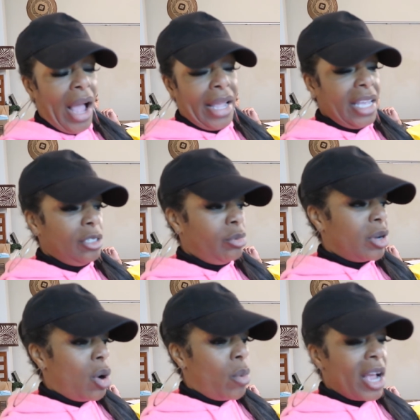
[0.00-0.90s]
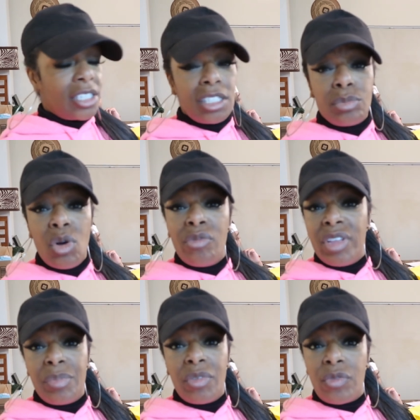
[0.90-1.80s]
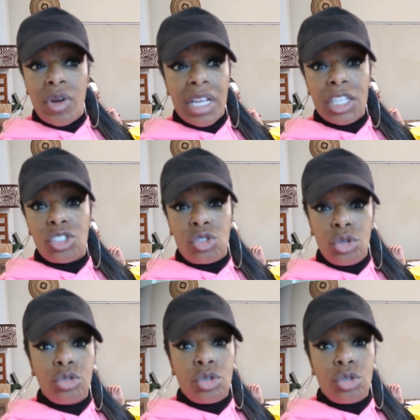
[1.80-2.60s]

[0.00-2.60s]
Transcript: I guess we'll go watch this movie before it gets too,